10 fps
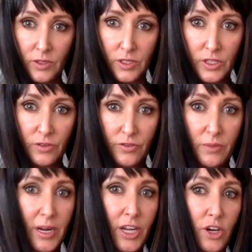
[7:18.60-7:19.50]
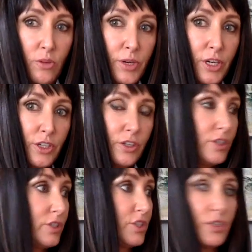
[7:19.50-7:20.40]
So from my elbow
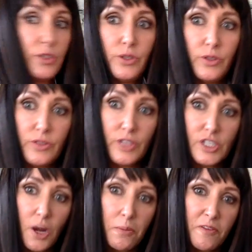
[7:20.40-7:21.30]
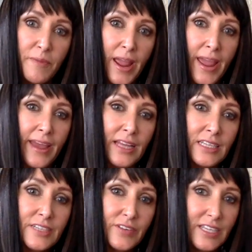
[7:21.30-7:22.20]
to the top of my
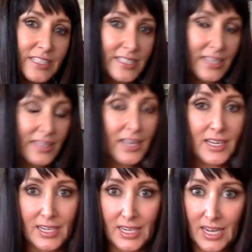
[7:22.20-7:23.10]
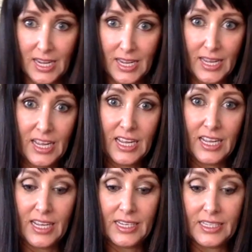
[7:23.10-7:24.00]
hand, if you can see that.
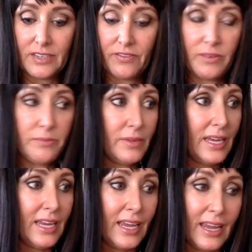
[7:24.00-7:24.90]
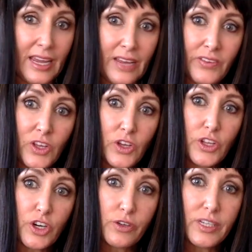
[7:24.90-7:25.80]
And for me, even though
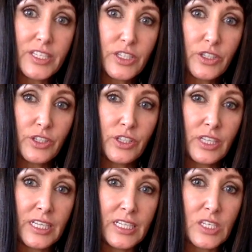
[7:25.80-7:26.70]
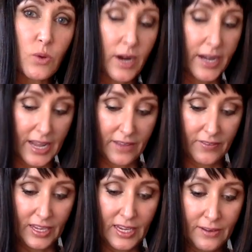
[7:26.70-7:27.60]
the crystal is quite
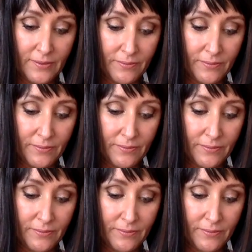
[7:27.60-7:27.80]
heavy,